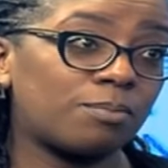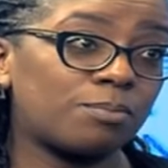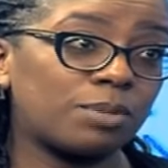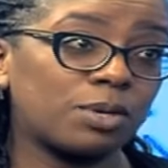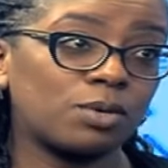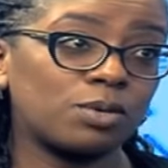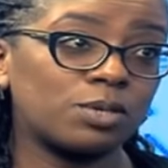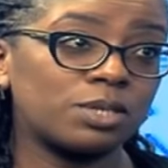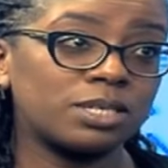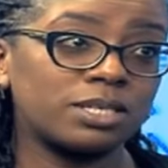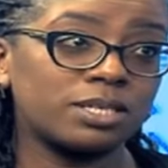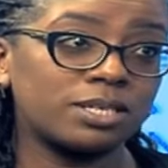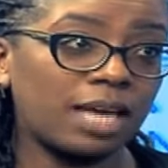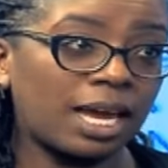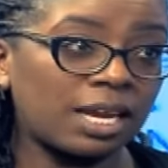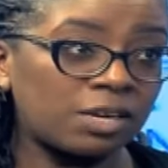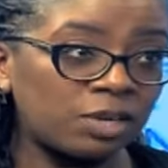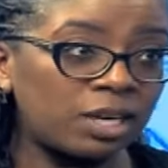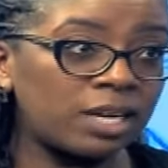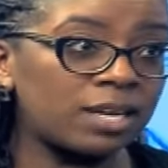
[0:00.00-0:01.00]
because
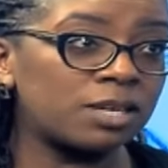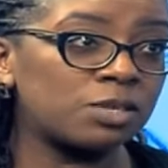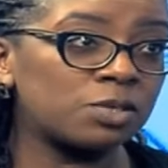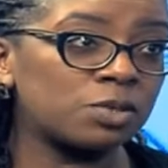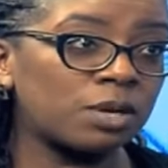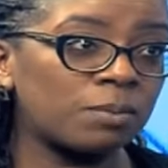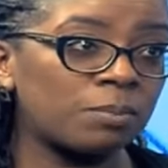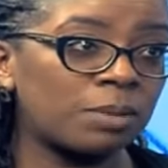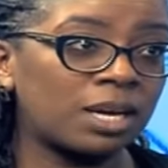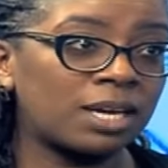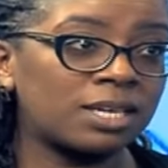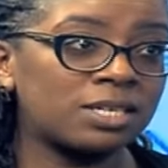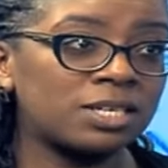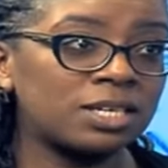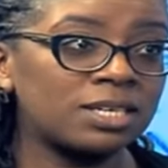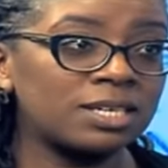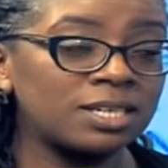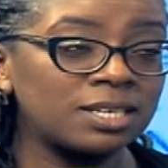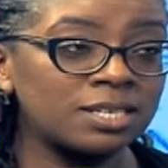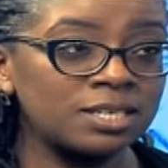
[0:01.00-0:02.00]
I really enjoy being a
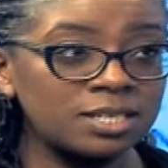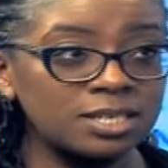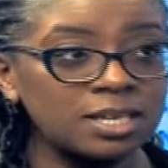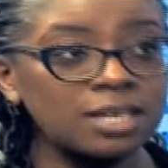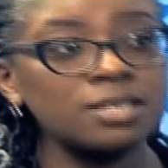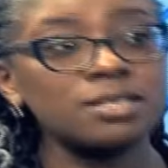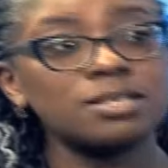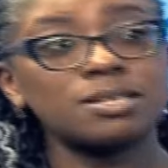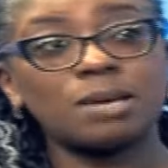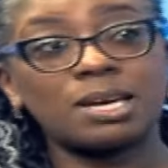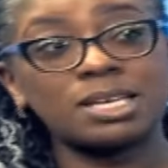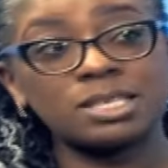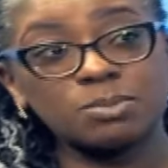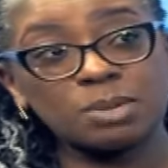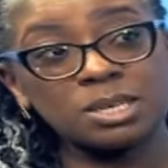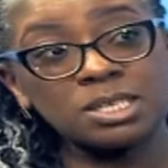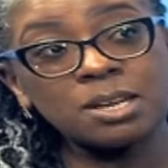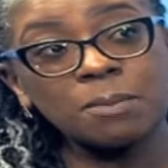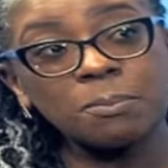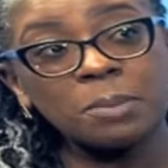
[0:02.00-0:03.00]
journalist, and
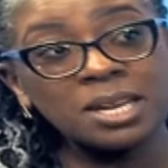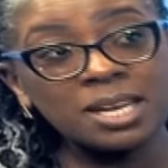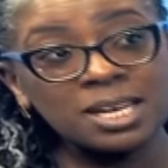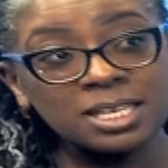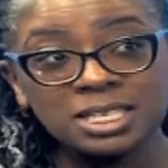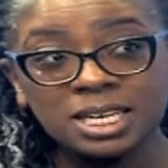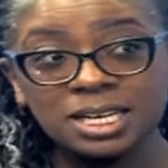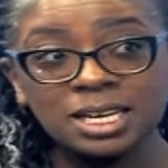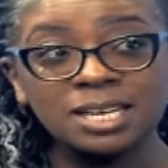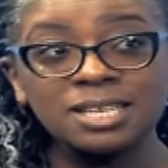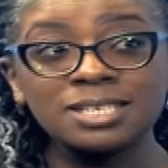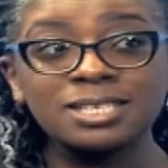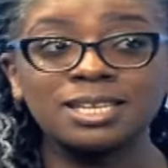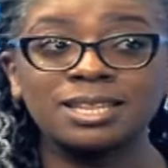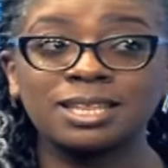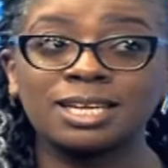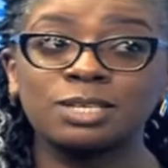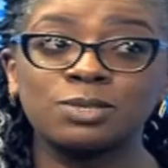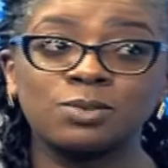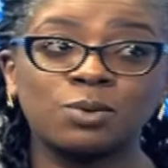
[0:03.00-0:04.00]
especially being a journalist in
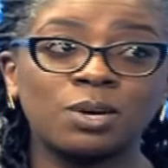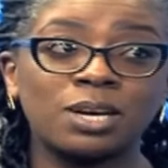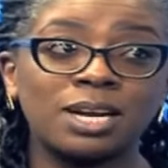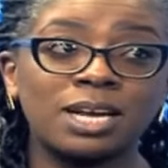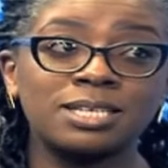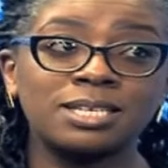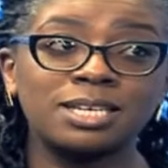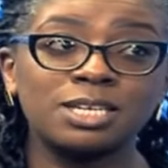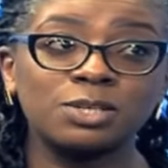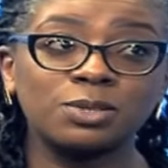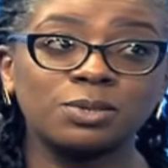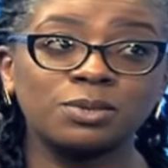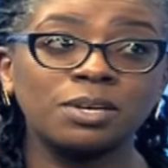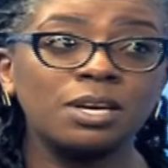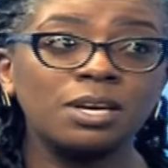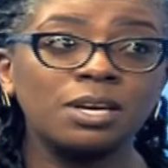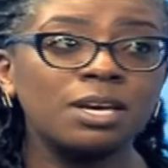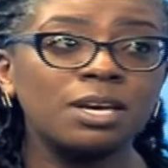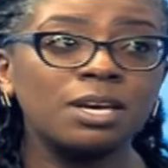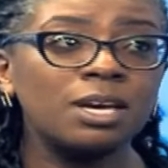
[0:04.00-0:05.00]
that organization
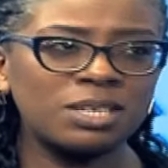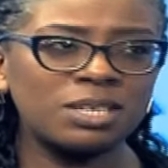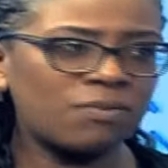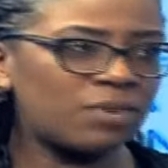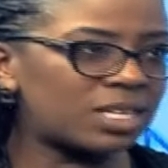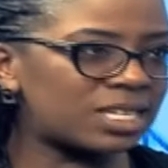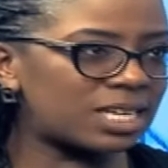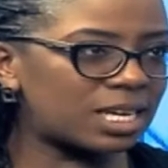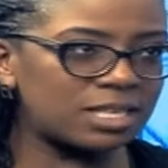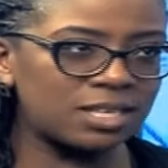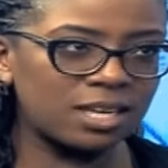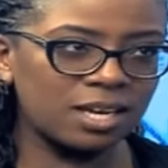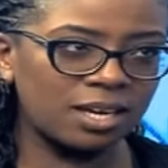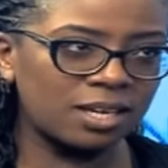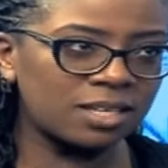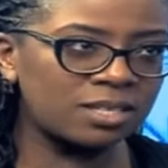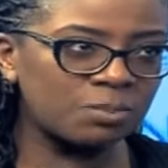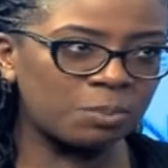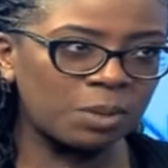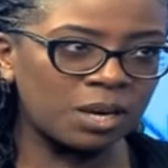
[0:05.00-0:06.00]
was a fantastic
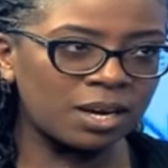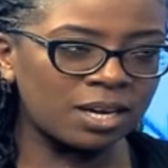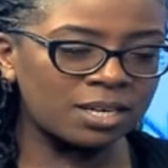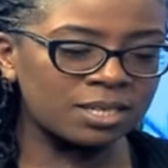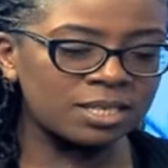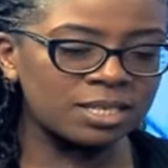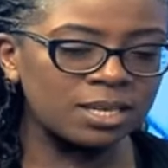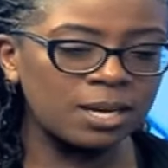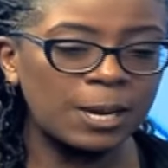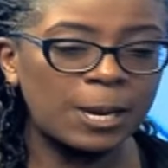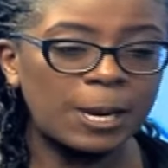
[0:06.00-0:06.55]
experience.